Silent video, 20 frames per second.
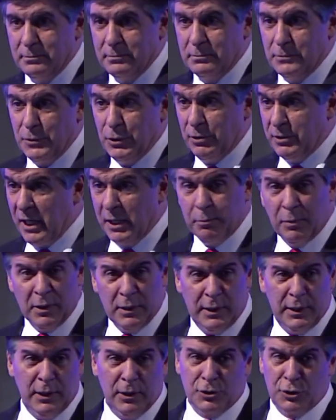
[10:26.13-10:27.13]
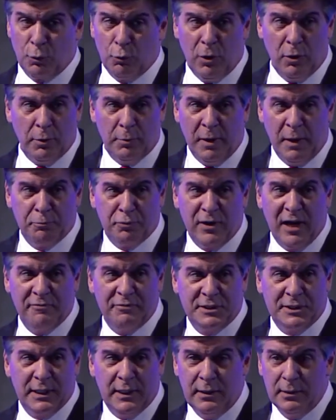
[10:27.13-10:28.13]
Do you think millennials are worrying about
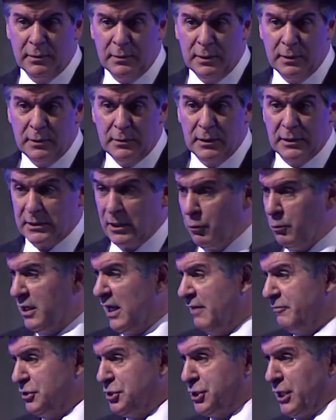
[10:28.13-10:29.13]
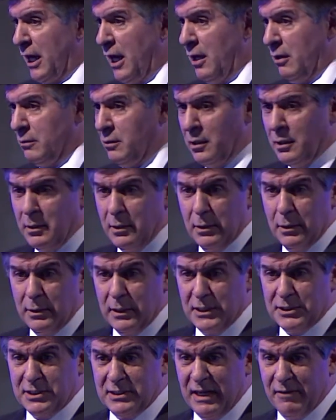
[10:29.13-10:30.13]
privacy? Does anyone have a child
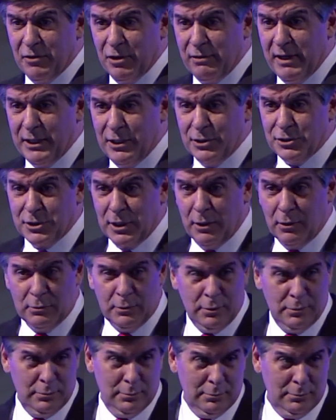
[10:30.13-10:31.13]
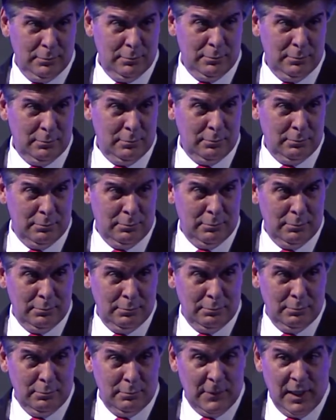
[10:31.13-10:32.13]
that's 7 or 8 years old?
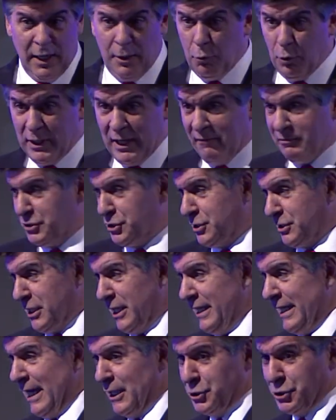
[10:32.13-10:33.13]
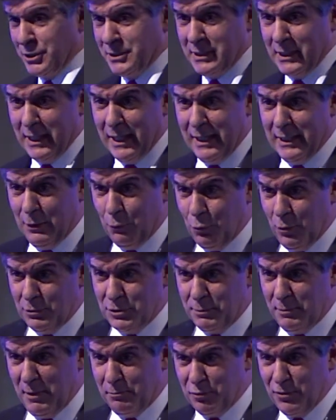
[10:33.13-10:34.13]
Anyone have a teenager today that worries
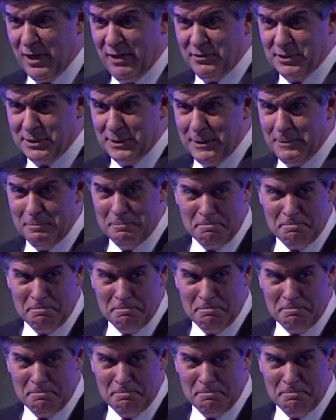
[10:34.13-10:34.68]
about privacy?